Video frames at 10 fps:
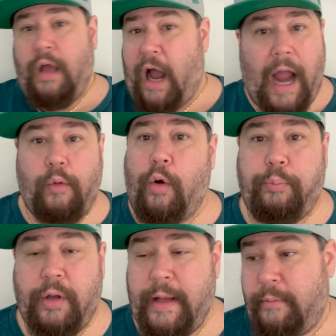I won't
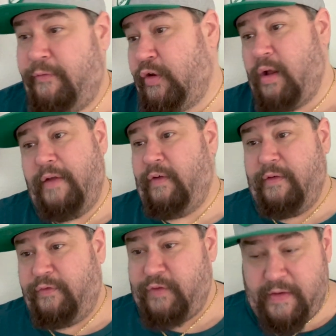play him. If if,
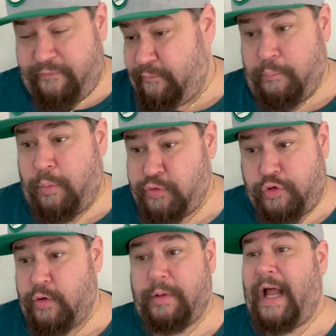if if
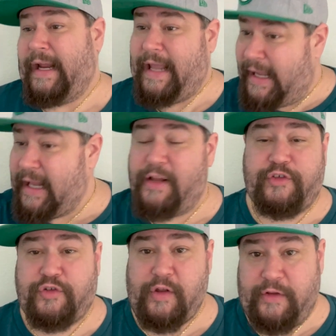Jordan Malak can't get
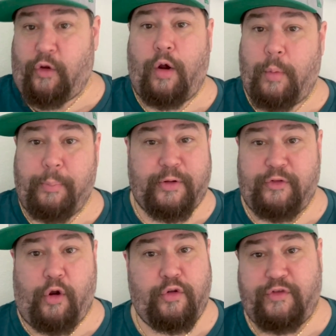his, his arm up because
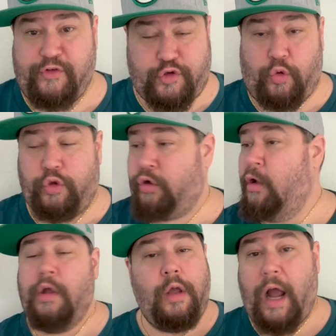it hurts his shoulder,
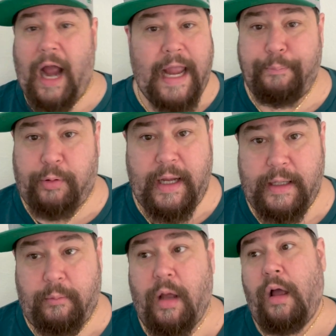I ain't playing
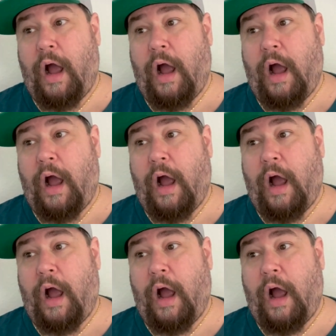him.